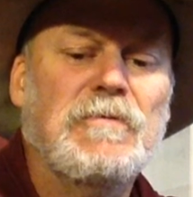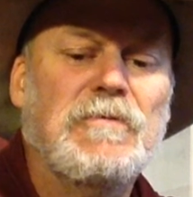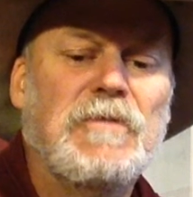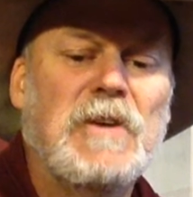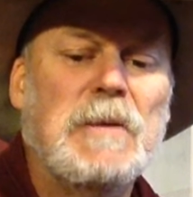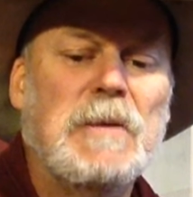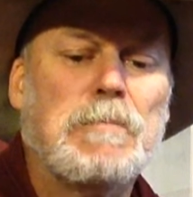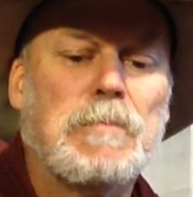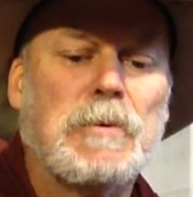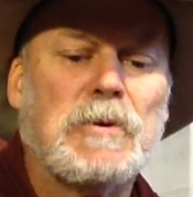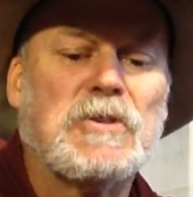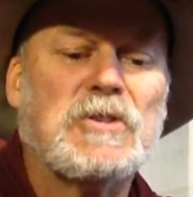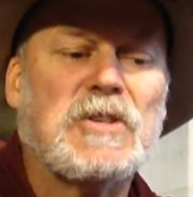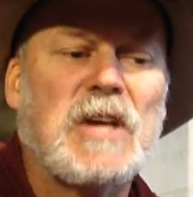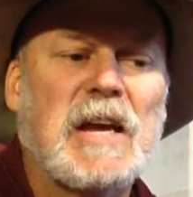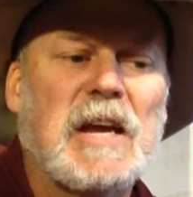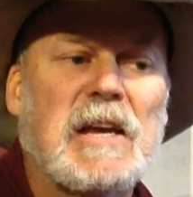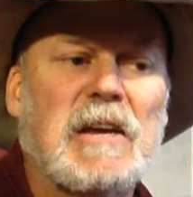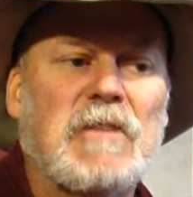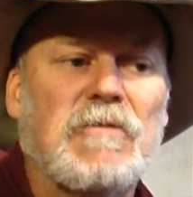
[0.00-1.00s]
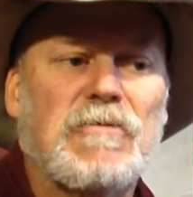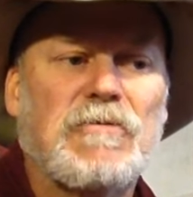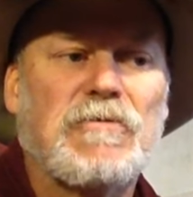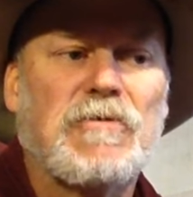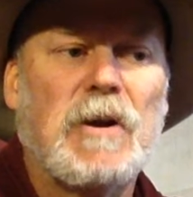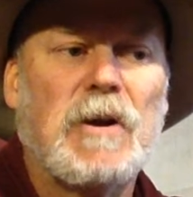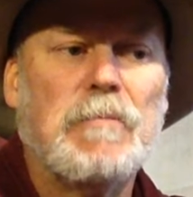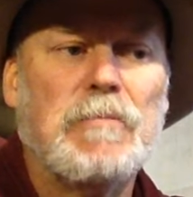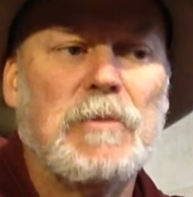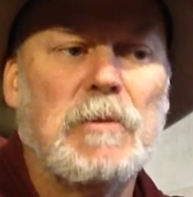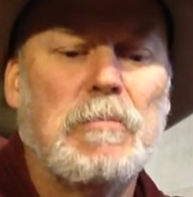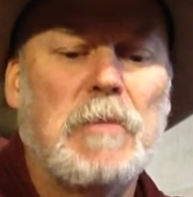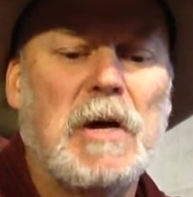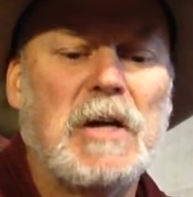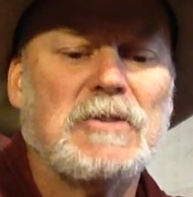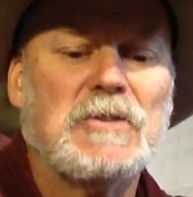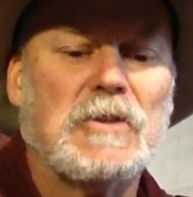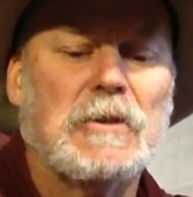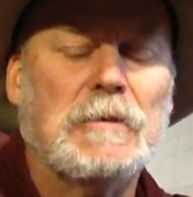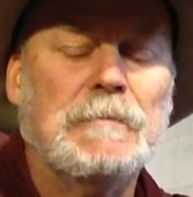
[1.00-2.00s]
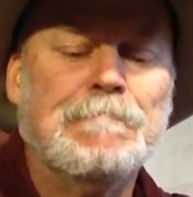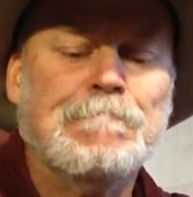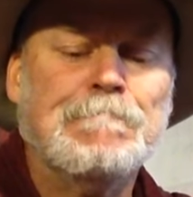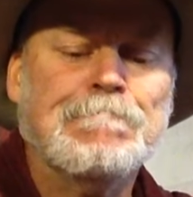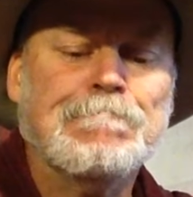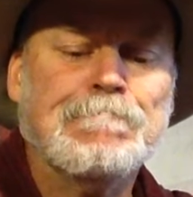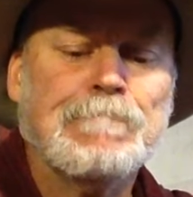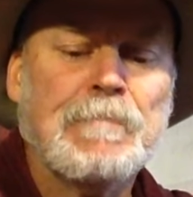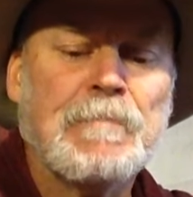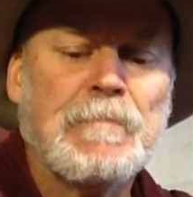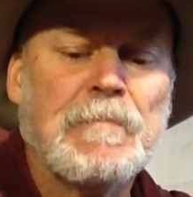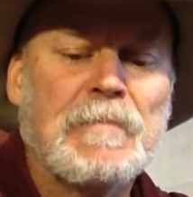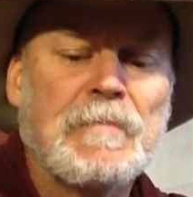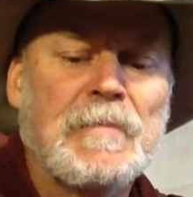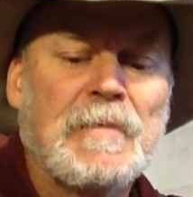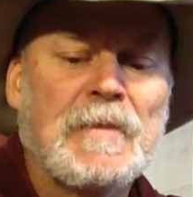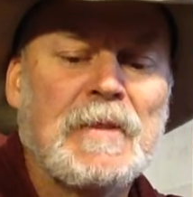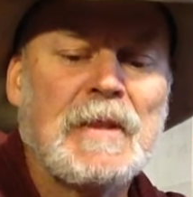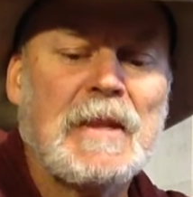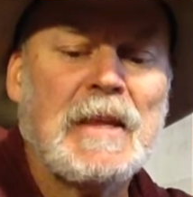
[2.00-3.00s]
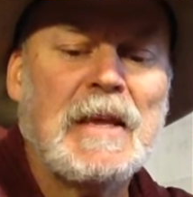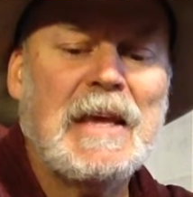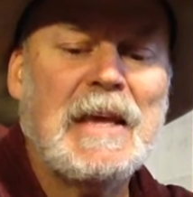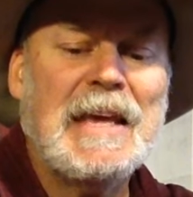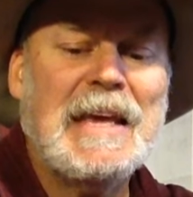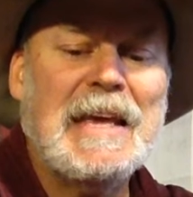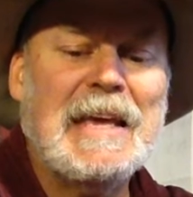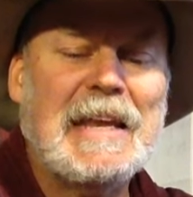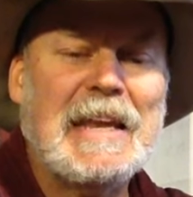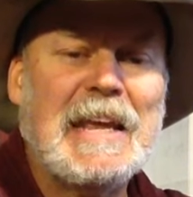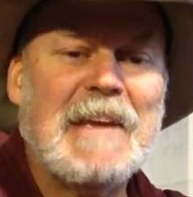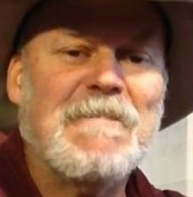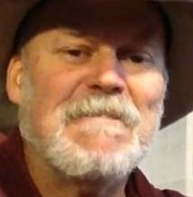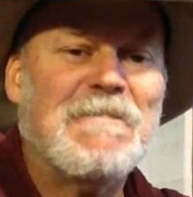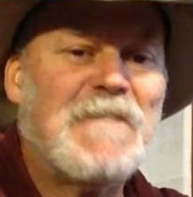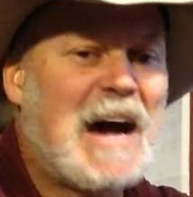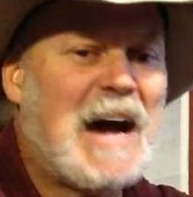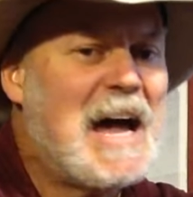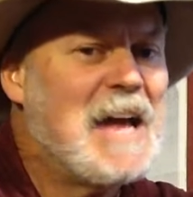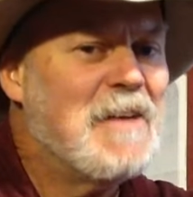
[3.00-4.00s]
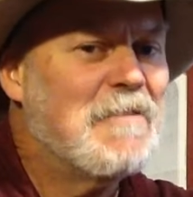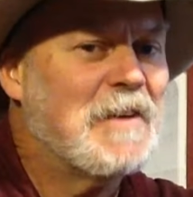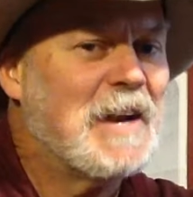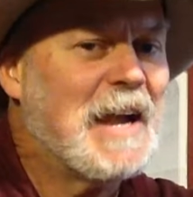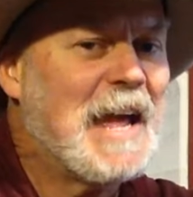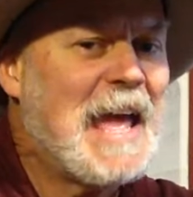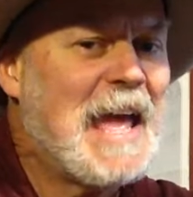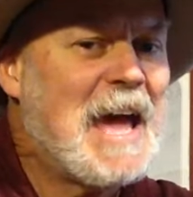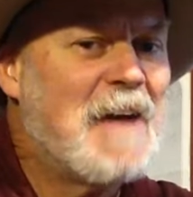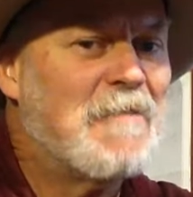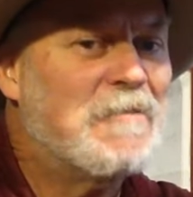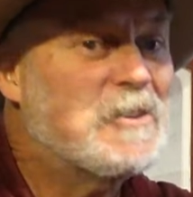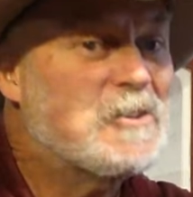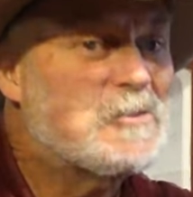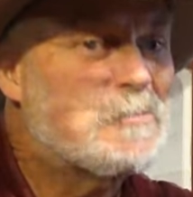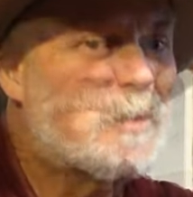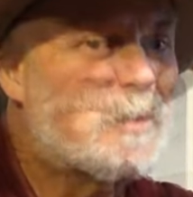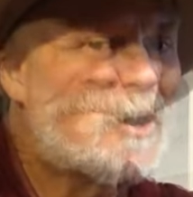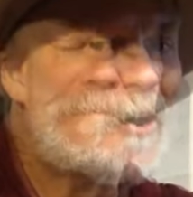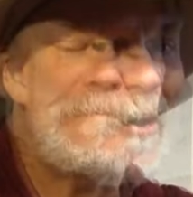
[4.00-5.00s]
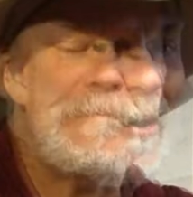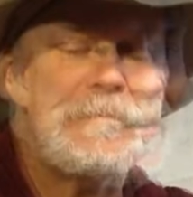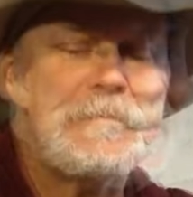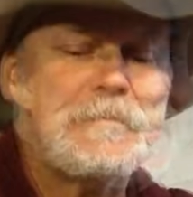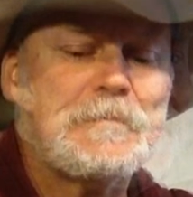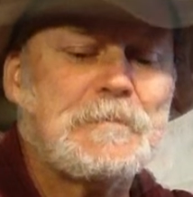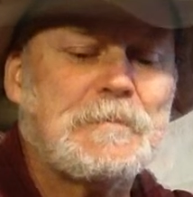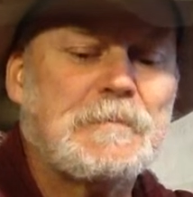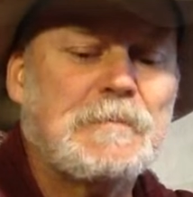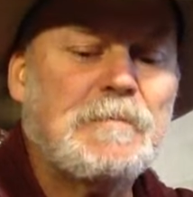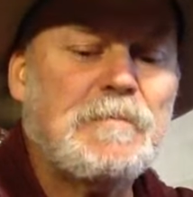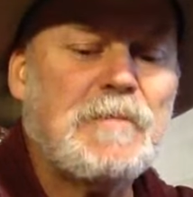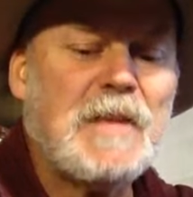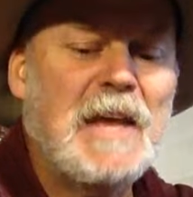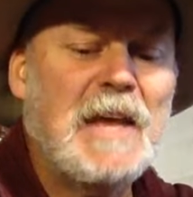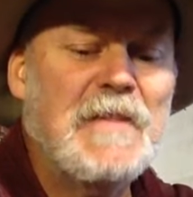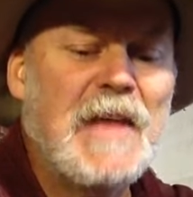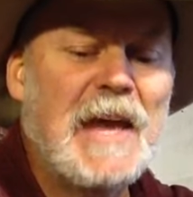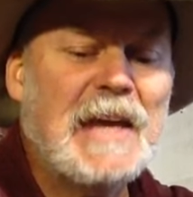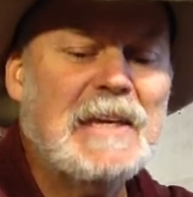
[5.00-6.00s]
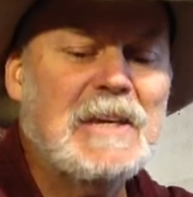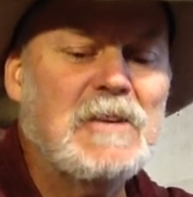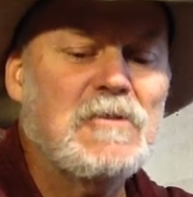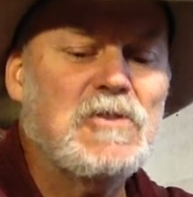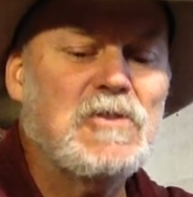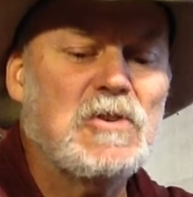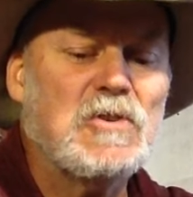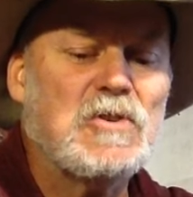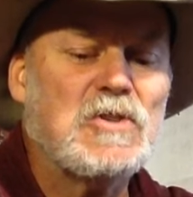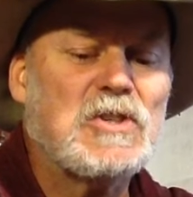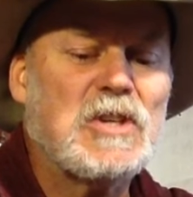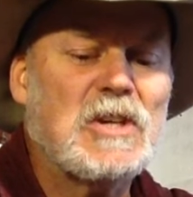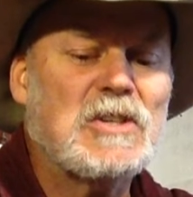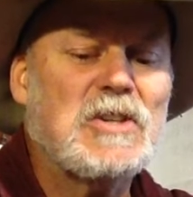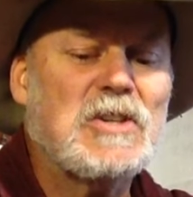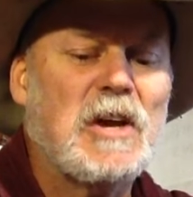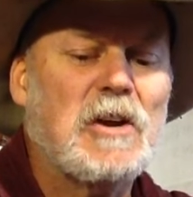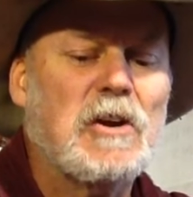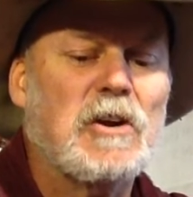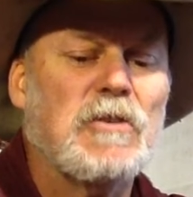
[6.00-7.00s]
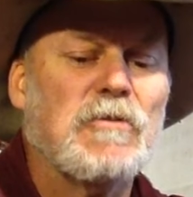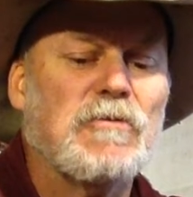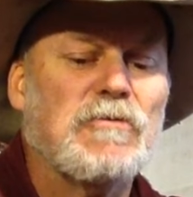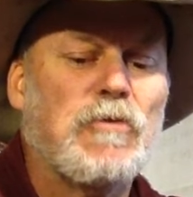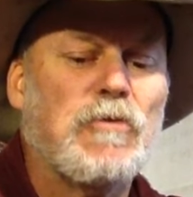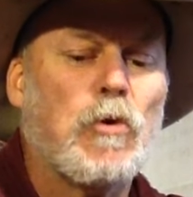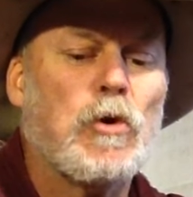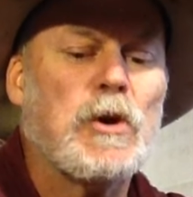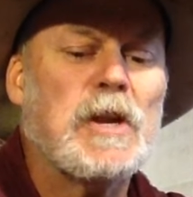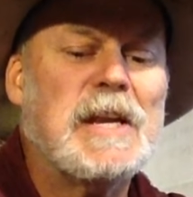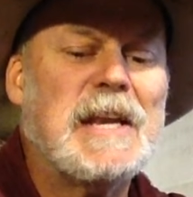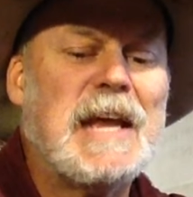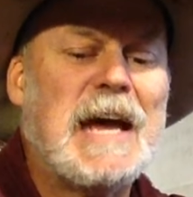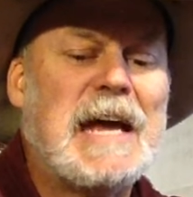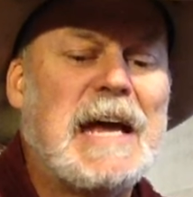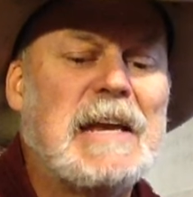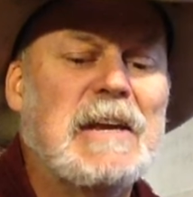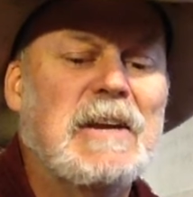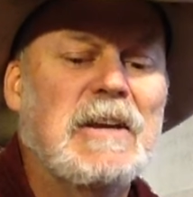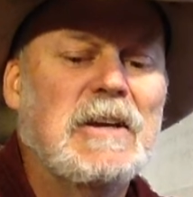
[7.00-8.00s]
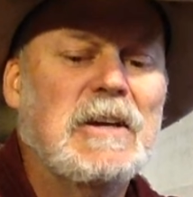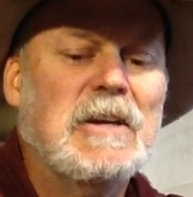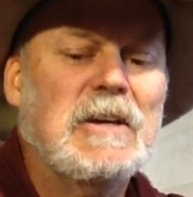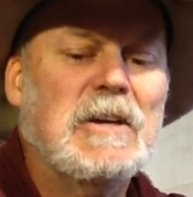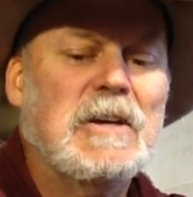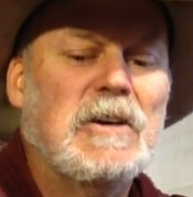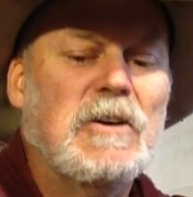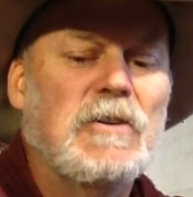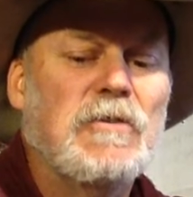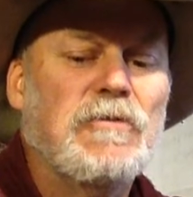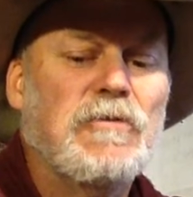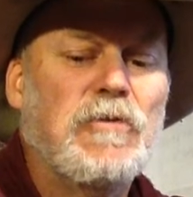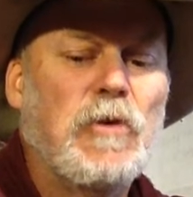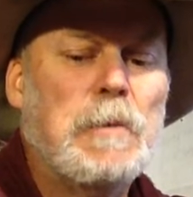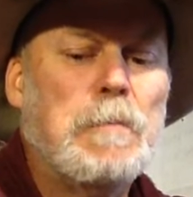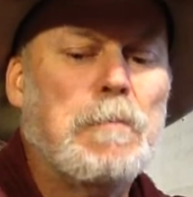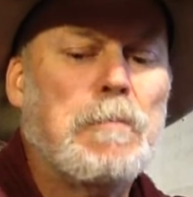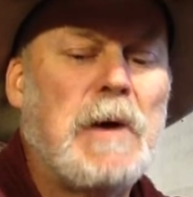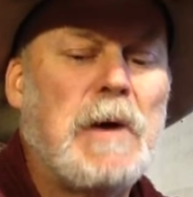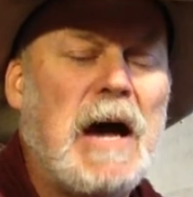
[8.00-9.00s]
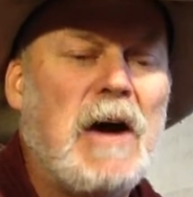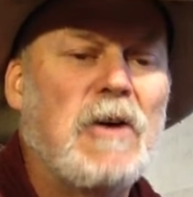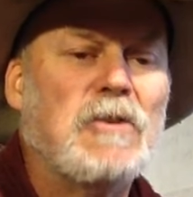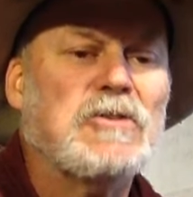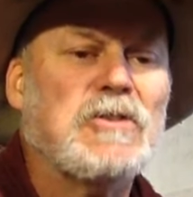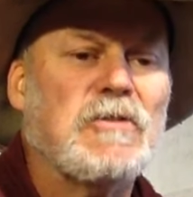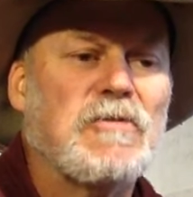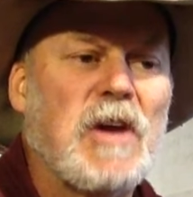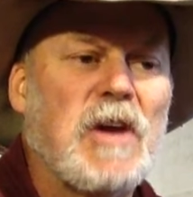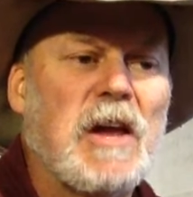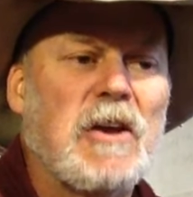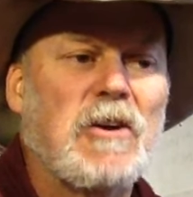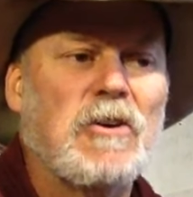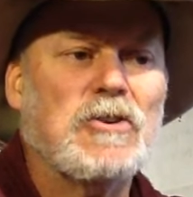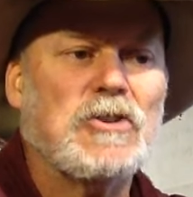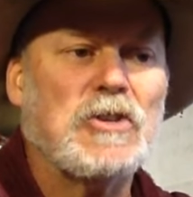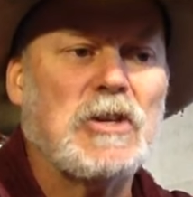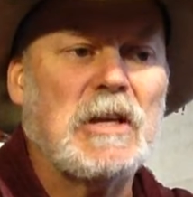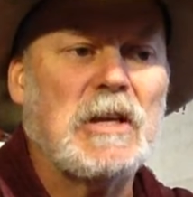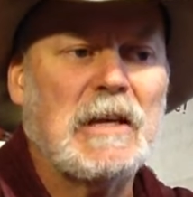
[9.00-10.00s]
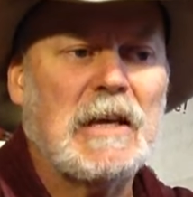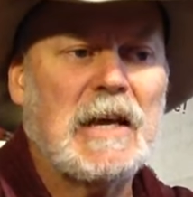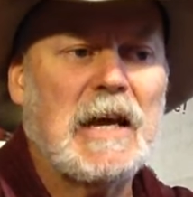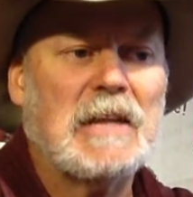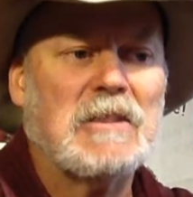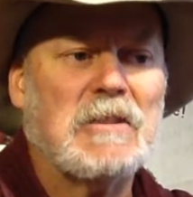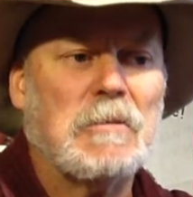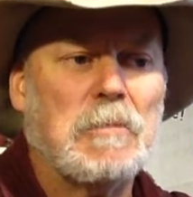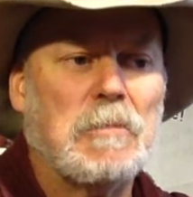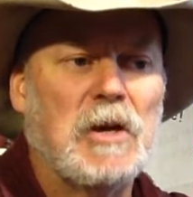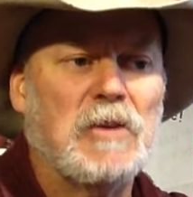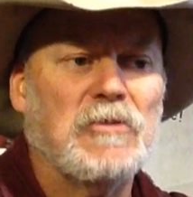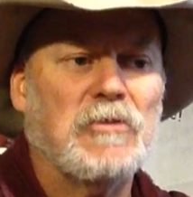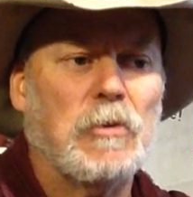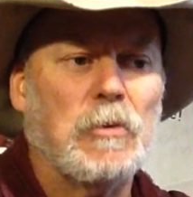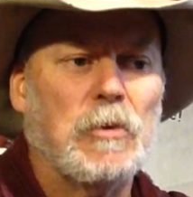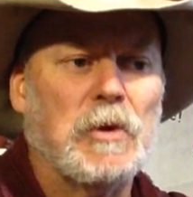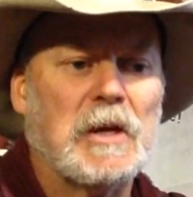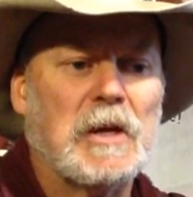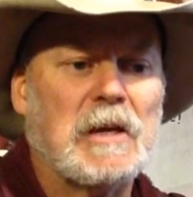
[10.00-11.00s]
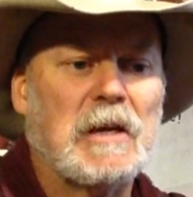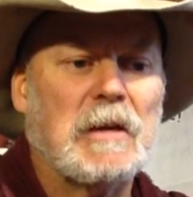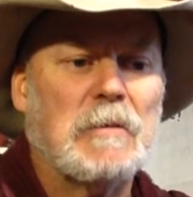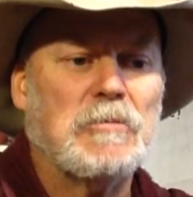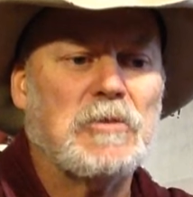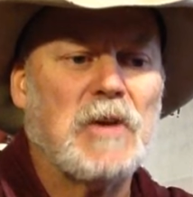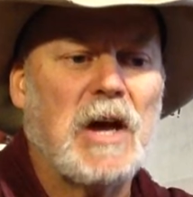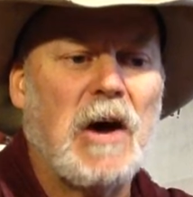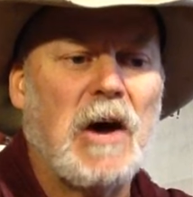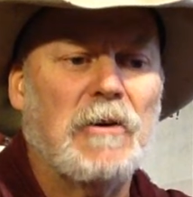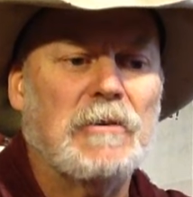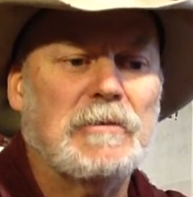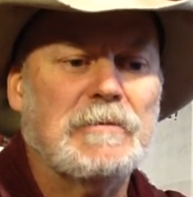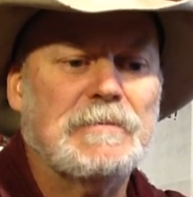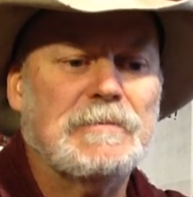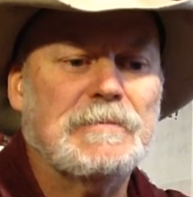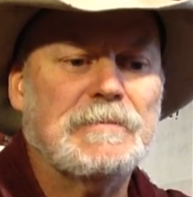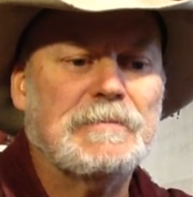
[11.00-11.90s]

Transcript: feet per second from the muzzle in a 5.5-inch barrel. And that gives you 649 foot-pounds of energy at the muzzle when it comes out.